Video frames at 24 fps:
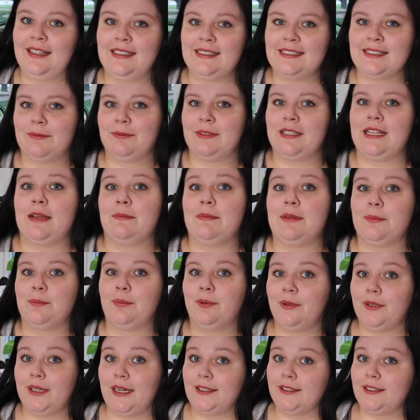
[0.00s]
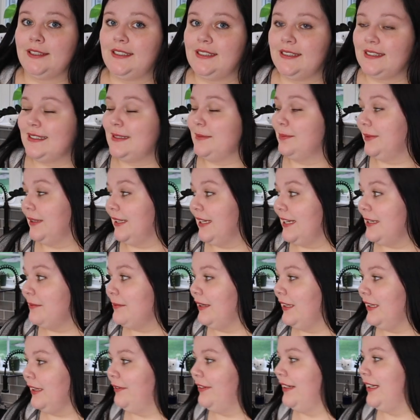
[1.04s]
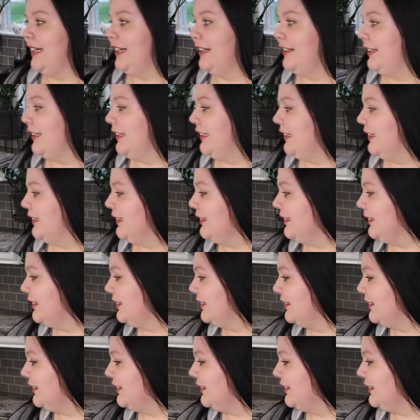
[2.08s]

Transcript: It's something I'd be proud to display in my living area.